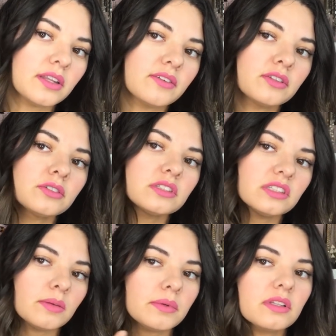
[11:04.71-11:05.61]
They've
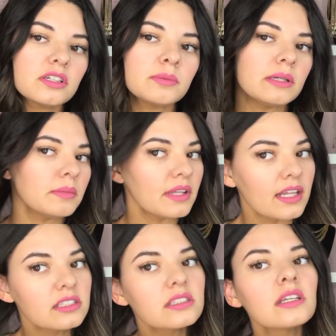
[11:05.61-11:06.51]
loosened up a little bit, but
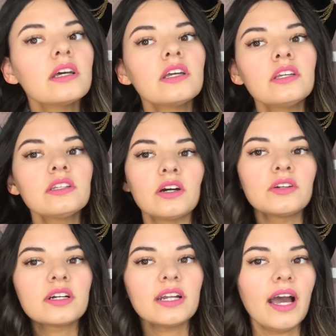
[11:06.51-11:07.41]
that's, you know,
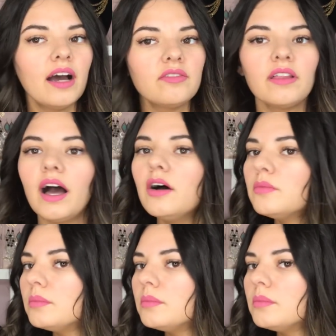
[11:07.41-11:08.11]
you're gonna have that.